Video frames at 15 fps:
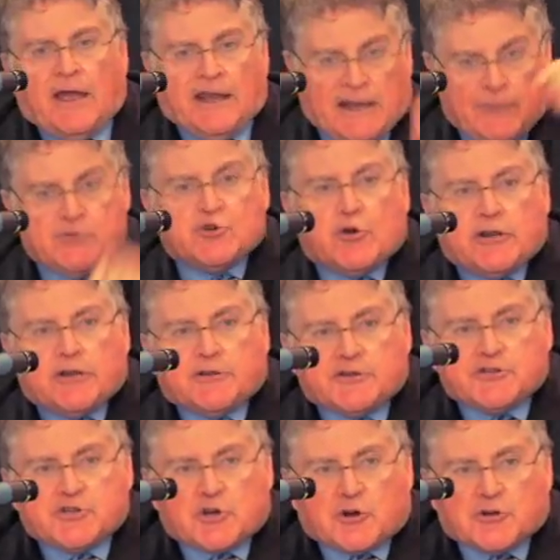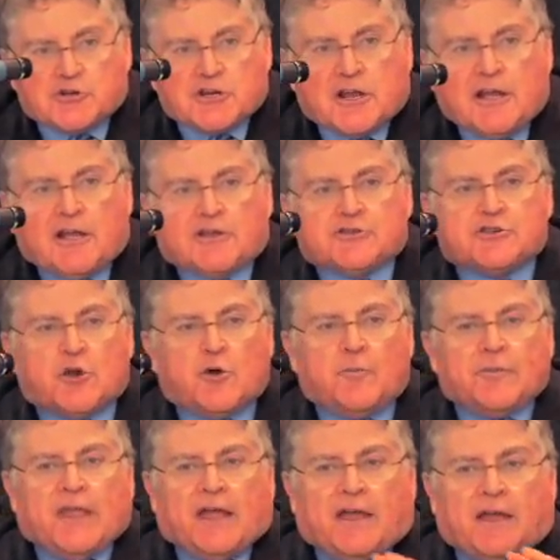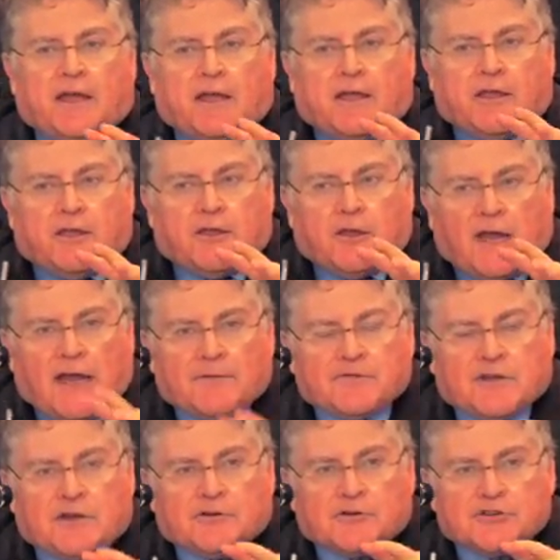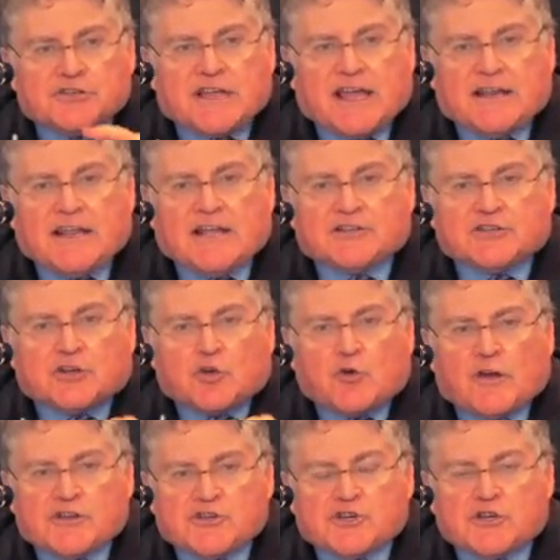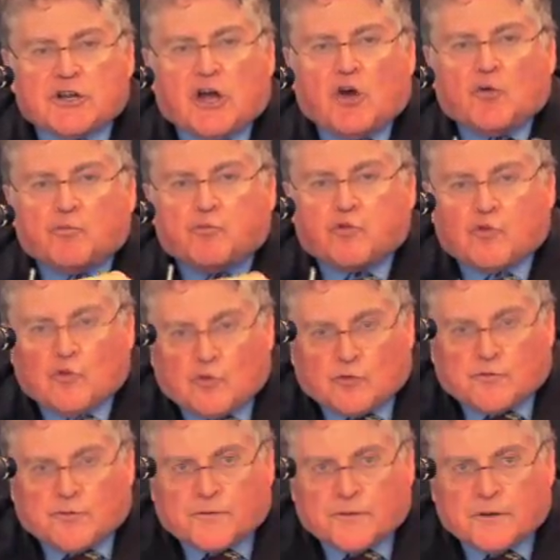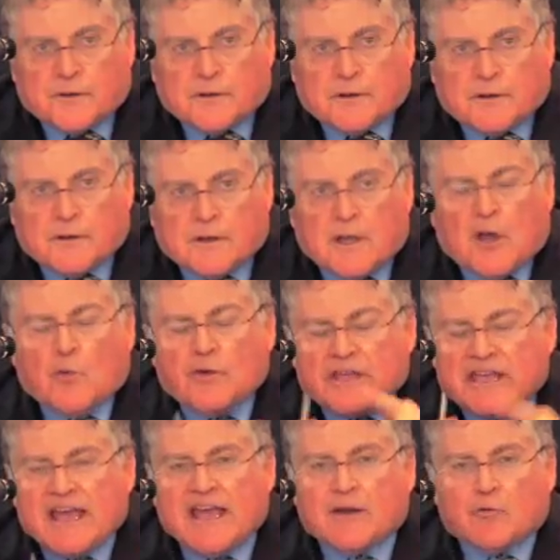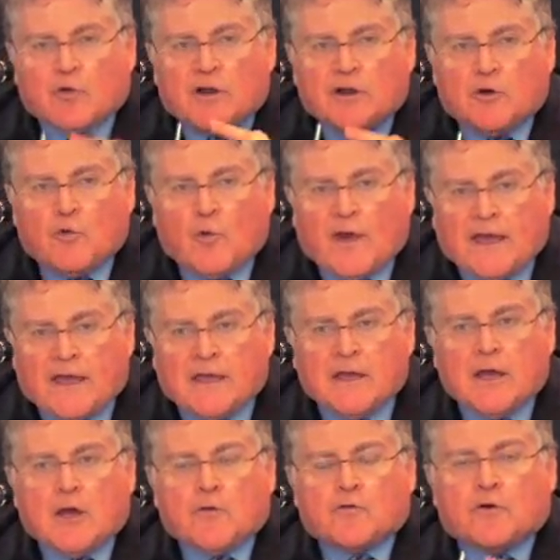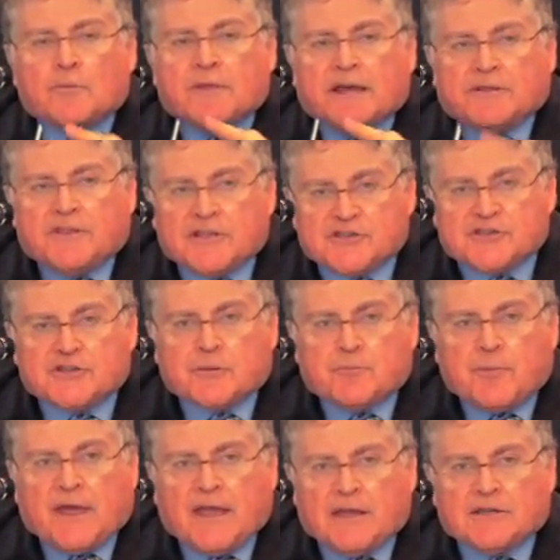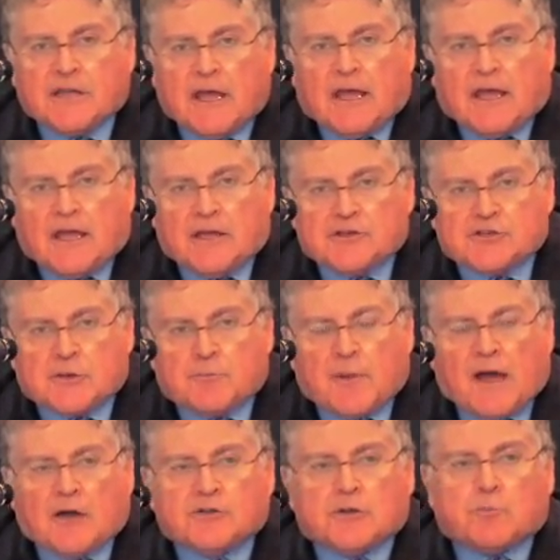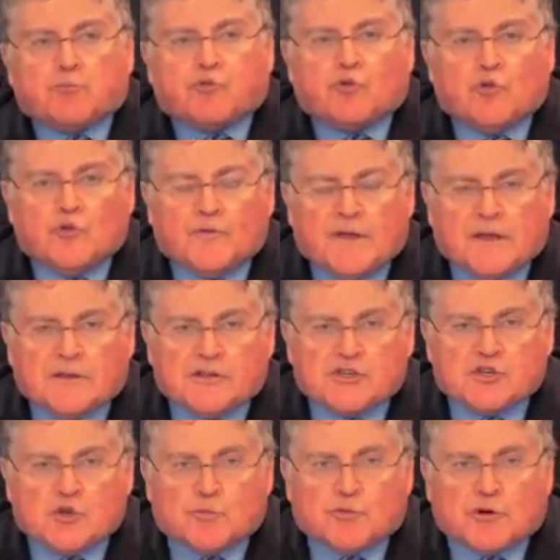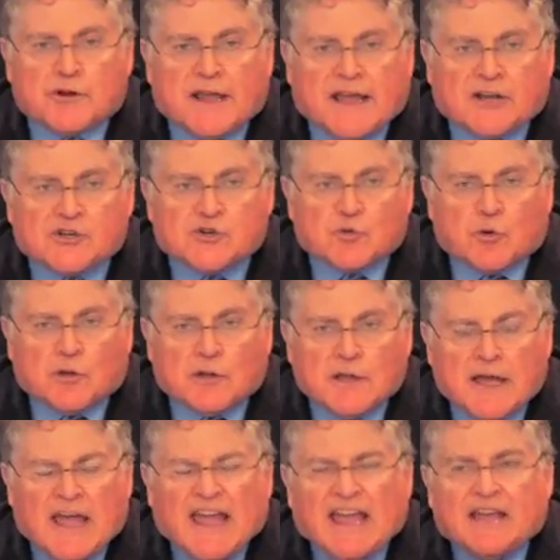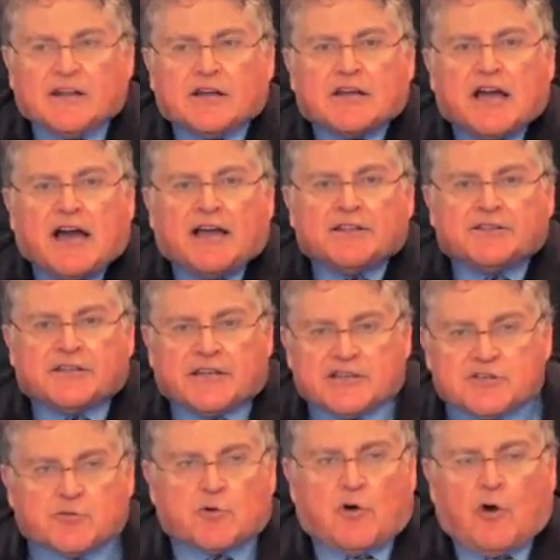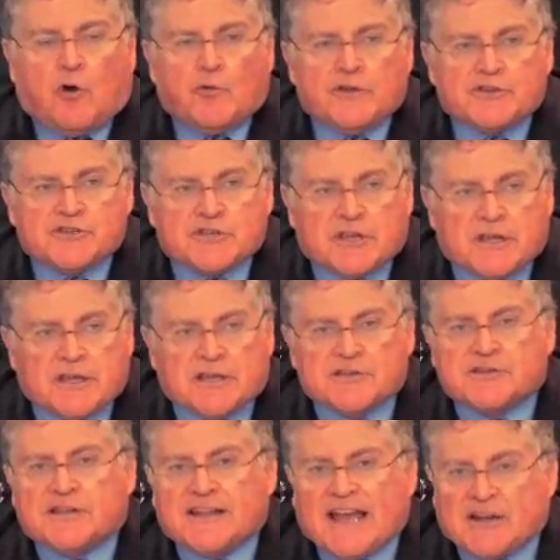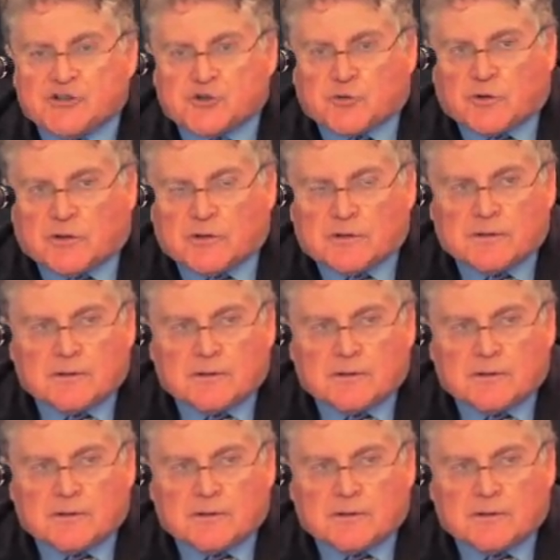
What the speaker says: and I'm joining this church. So you have to understand, it's a question of proof. We can't run away from that. This debate is about proving the supernatural in a context where all we see is the natural.